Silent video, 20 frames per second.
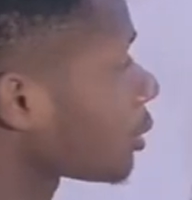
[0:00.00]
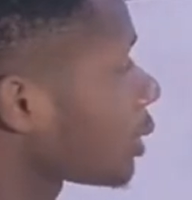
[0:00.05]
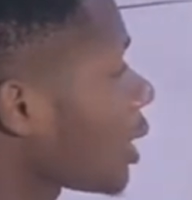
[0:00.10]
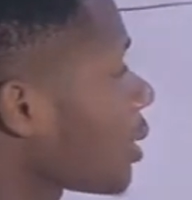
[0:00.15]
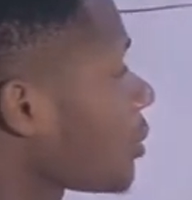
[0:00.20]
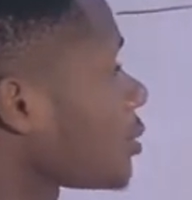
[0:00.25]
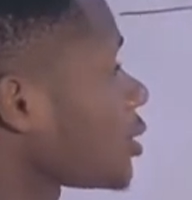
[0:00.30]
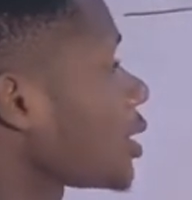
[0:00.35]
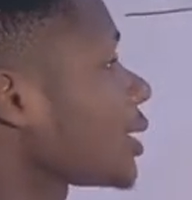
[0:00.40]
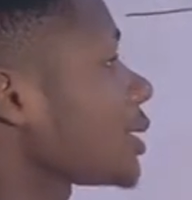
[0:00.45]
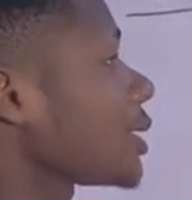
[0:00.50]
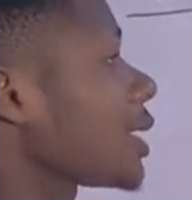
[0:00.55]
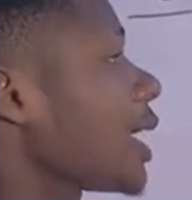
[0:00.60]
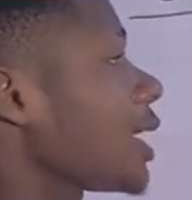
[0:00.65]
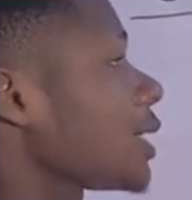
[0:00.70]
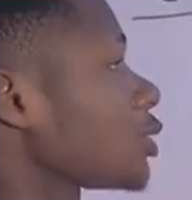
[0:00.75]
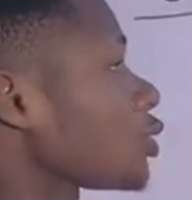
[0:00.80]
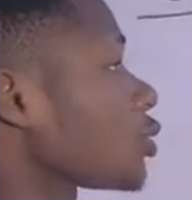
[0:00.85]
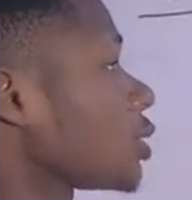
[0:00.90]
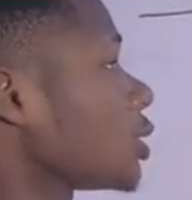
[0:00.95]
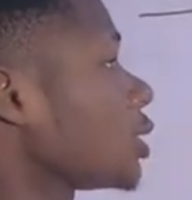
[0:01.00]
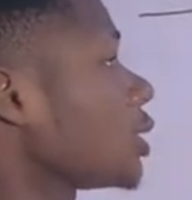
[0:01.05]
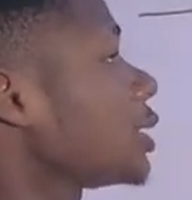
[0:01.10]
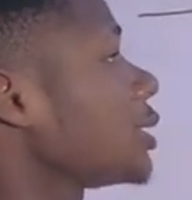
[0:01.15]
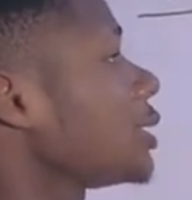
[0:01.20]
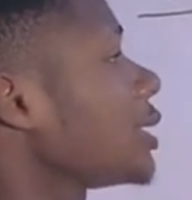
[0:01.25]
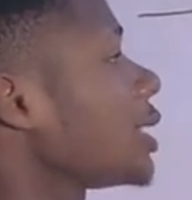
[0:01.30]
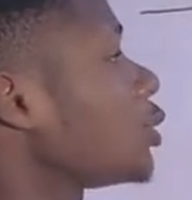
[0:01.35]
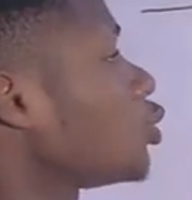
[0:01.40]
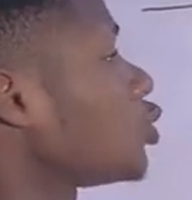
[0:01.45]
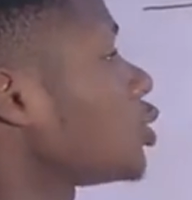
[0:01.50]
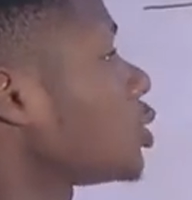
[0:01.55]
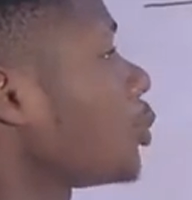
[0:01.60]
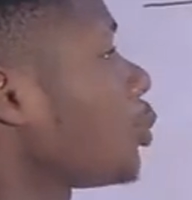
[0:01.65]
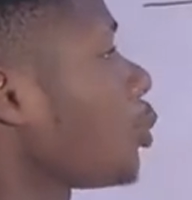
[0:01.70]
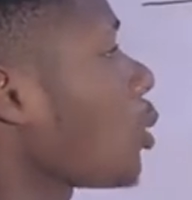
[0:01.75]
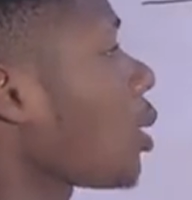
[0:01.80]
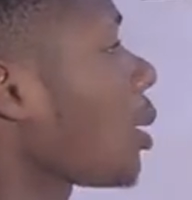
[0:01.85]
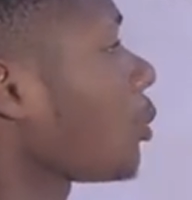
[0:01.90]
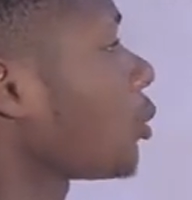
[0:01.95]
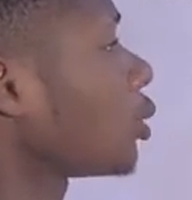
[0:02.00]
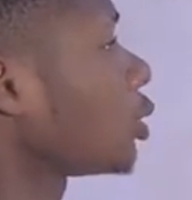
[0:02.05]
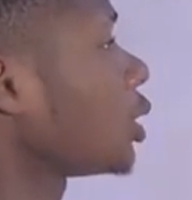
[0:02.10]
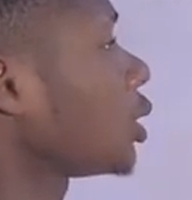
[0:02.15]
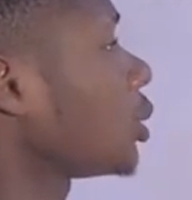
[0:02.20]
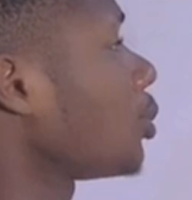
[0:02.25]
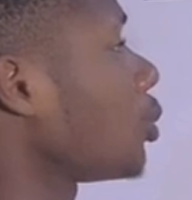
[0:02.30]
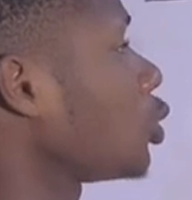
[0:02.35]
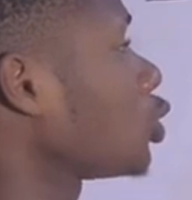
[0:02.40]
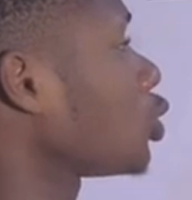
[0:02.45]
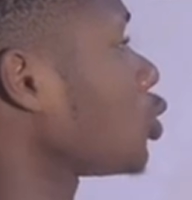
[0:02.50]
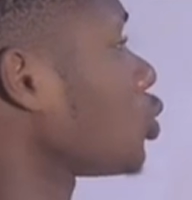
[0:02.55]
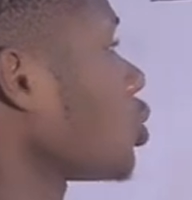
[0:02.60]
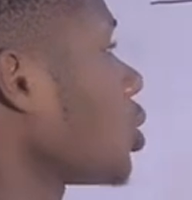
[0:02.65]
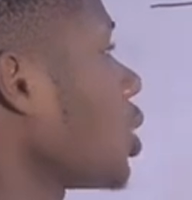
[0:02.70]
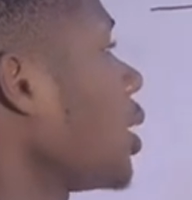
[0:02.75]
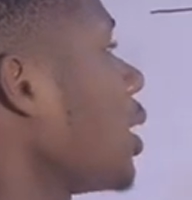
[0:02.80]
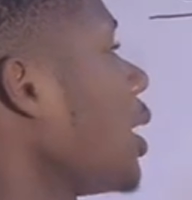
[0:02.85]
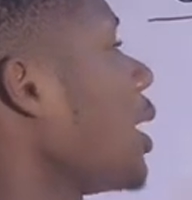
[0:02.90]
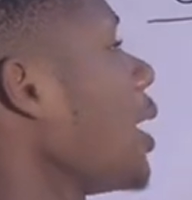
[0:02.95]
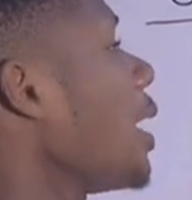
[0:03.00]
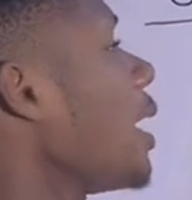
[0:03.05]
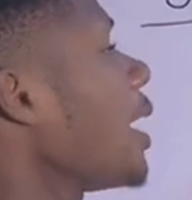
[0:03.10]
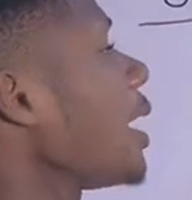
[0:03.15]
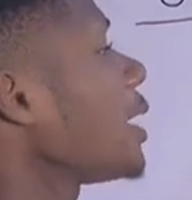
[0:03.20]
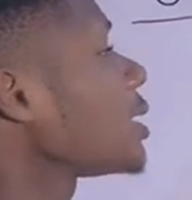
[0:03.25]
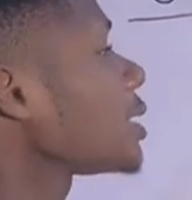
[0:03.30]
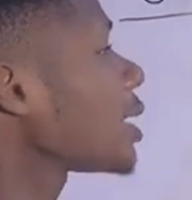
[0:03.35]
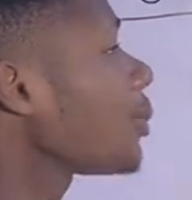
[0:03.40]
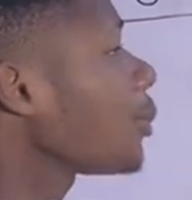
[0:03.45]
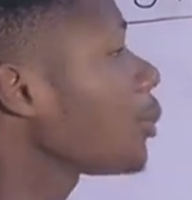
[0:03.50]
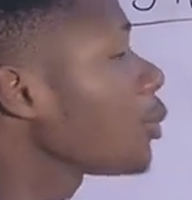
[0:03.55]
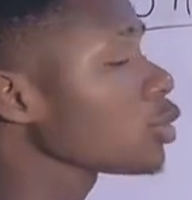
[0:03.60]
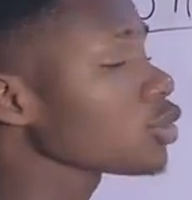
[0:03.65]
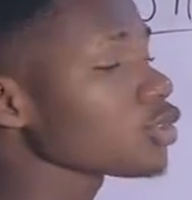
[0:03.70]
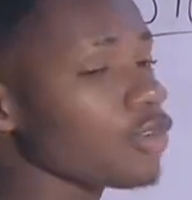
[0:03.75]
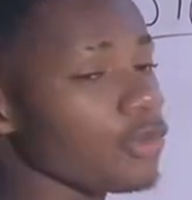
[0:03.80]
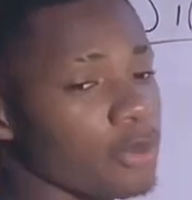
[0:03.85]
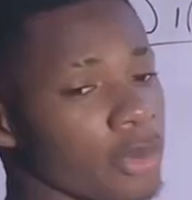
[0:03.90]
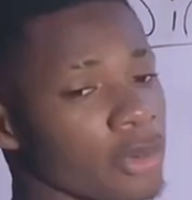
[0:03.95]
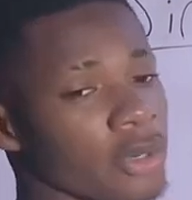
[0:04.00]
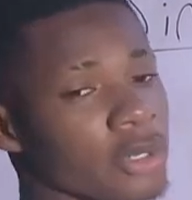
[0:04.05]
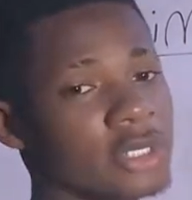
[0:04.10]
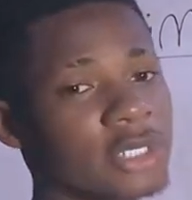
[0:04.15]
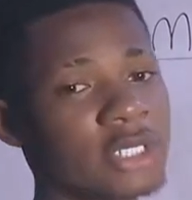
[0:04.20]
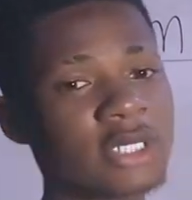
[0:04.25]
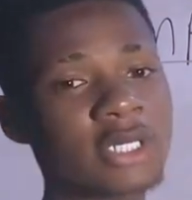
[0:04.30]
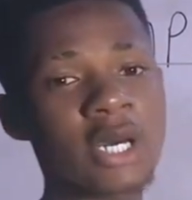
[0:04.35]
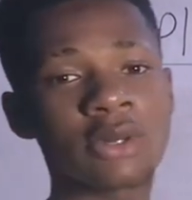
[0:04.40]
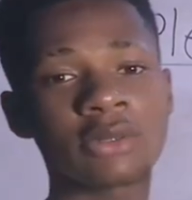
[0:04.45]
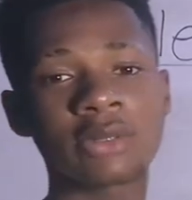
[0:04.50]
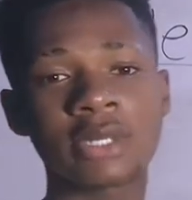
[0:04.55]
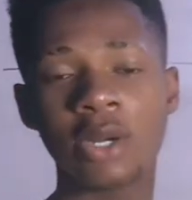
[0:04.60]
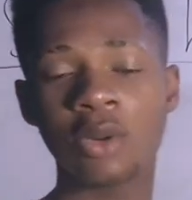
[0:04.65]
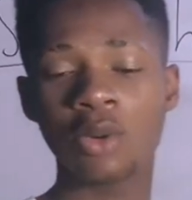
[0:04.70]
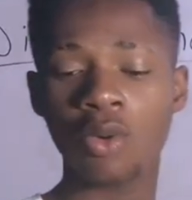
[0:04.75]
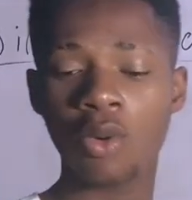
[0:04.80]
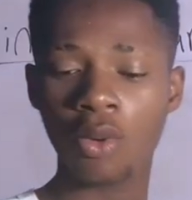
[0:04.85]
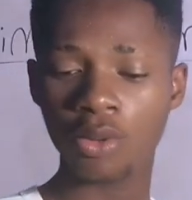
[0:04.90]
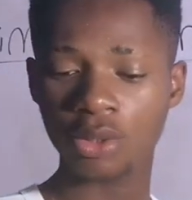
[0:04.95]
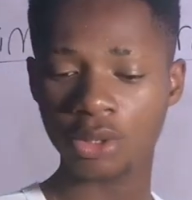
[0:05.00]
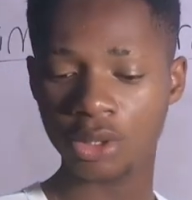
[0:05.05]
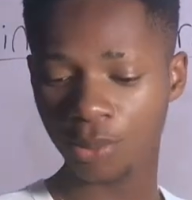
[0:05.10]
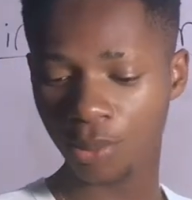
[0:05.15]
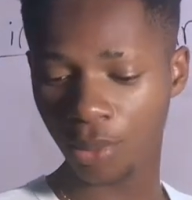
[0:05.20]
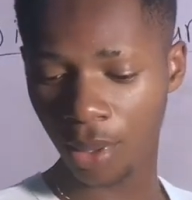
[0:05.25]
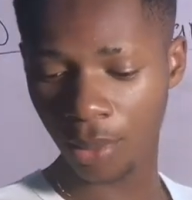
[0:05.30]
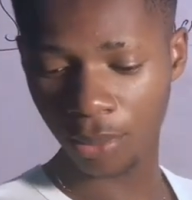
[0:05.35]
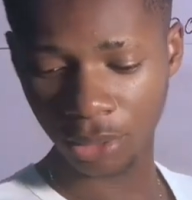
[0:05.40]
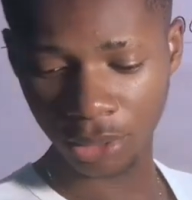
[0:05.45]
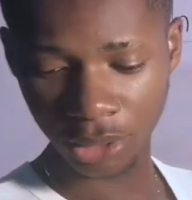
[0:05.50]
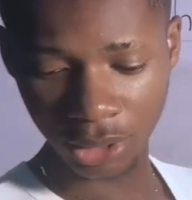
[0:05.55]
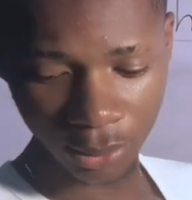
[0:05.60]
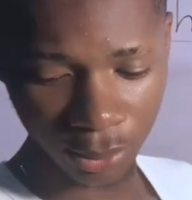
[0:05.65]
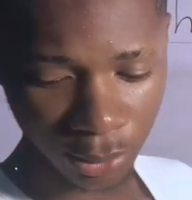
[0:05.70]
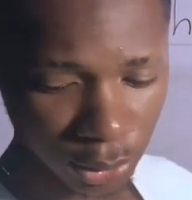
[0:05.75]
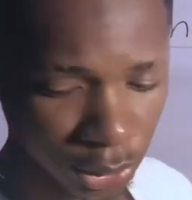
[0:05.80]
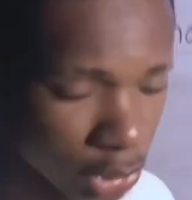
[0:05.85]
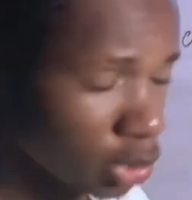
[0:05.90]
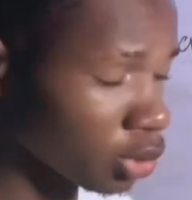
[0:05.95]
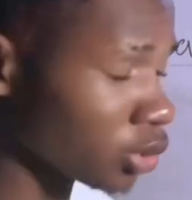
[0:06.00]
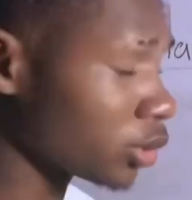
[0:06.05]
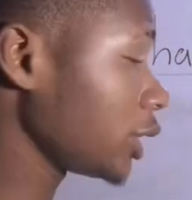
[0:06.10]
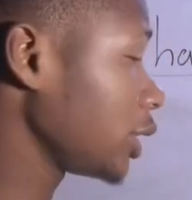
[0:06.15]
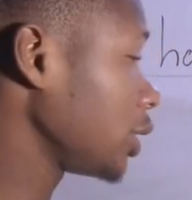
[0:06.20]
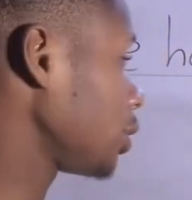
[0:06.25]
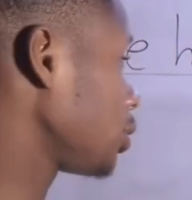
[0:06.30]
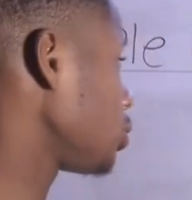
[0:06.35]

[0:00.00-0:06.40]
things that are associated with simple harmonic motion. Examples of bodies that undergo simple harmonic motion